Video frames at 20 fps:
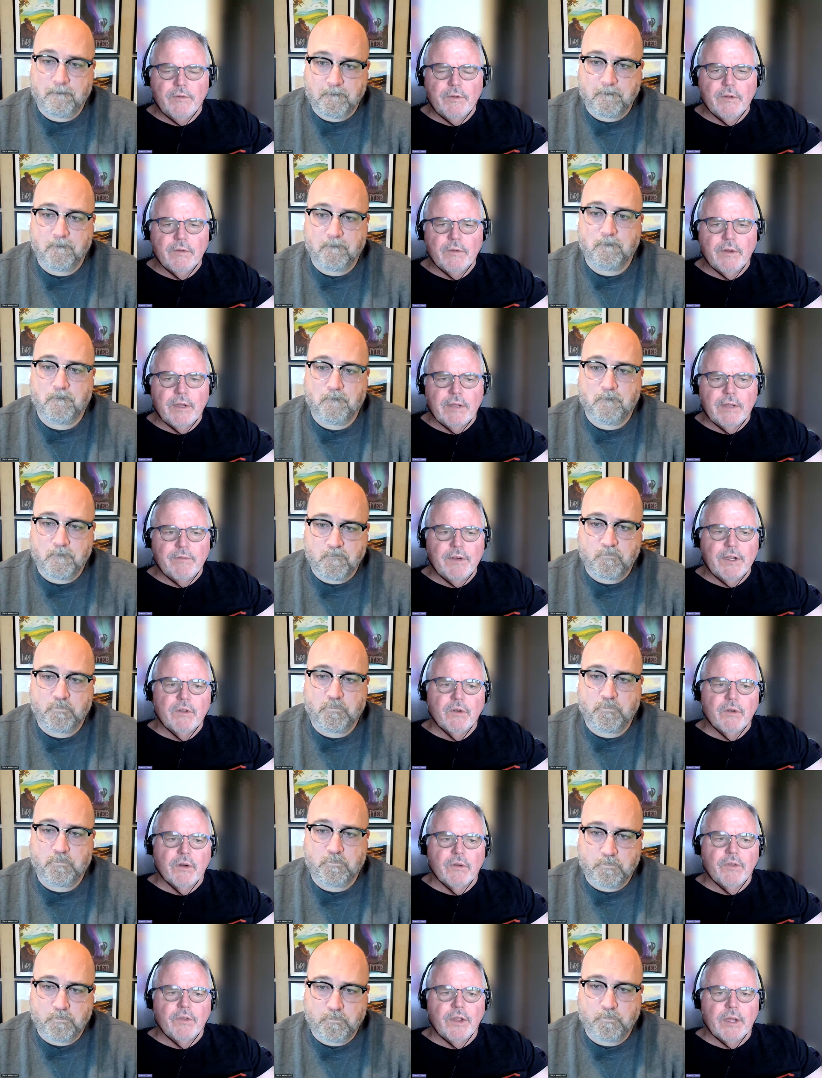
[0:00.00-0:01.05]
Speaker 1: if you have
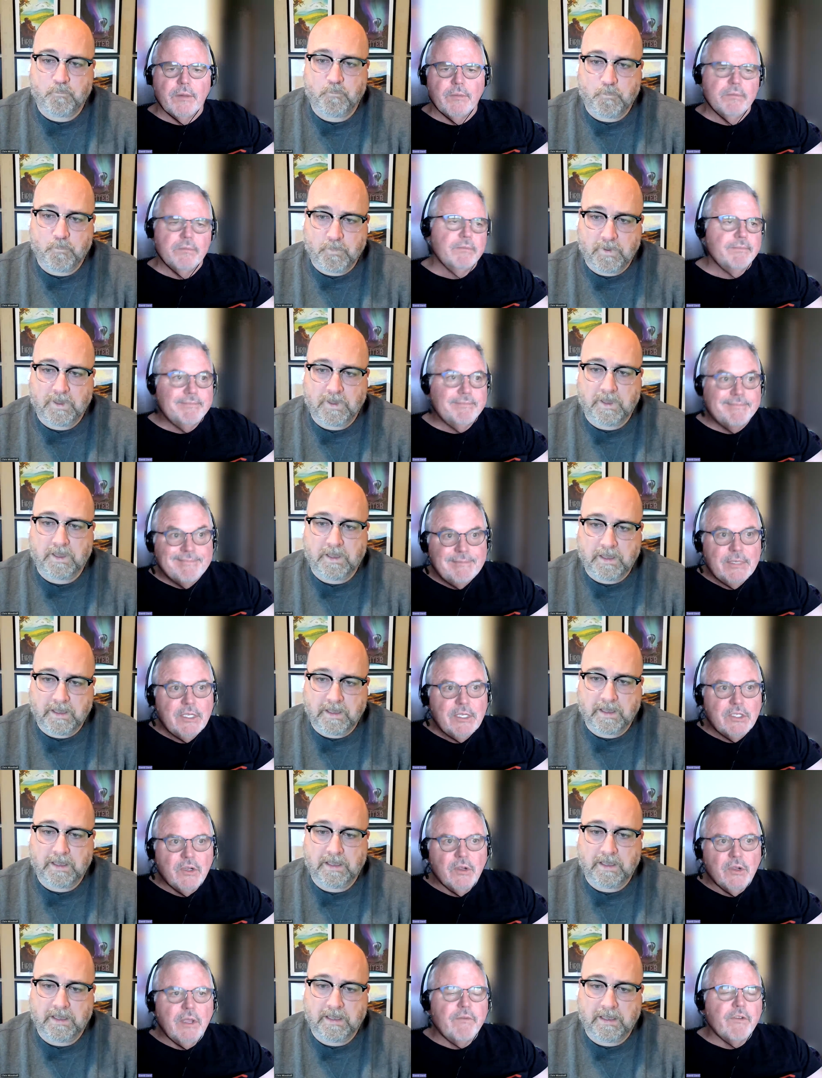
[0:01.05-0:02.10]
neither of them you
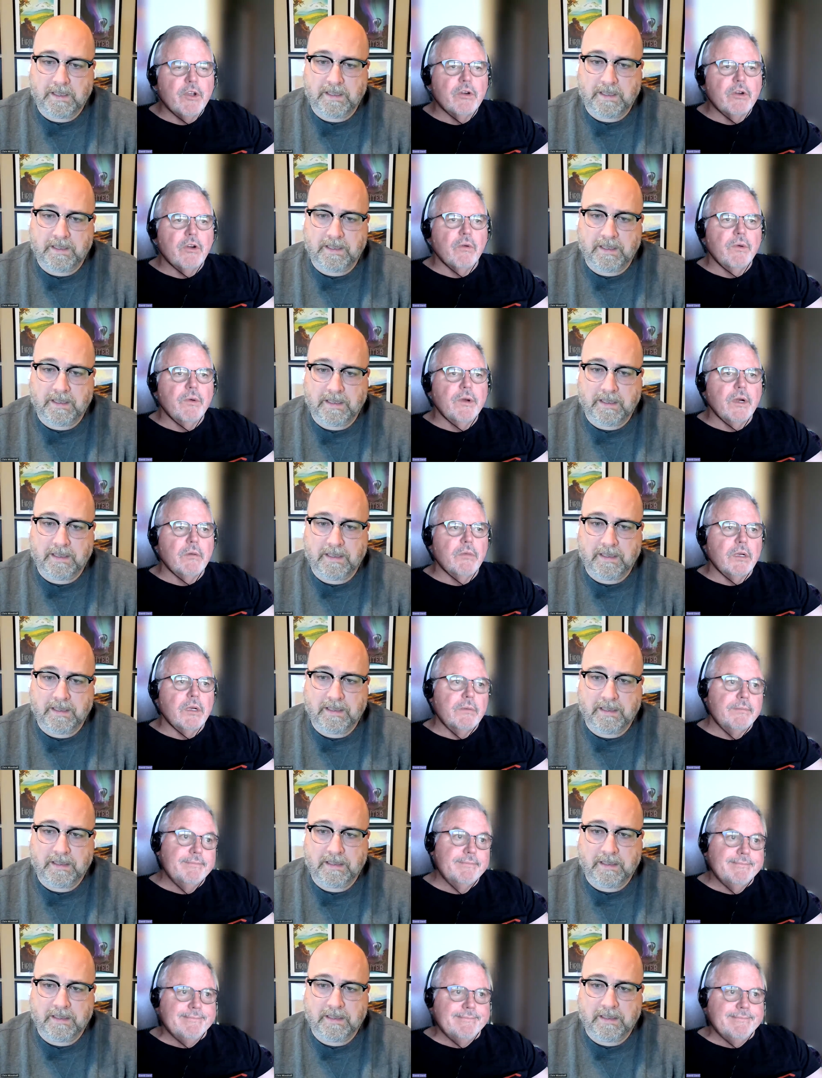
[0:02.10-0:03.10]
still have a good career but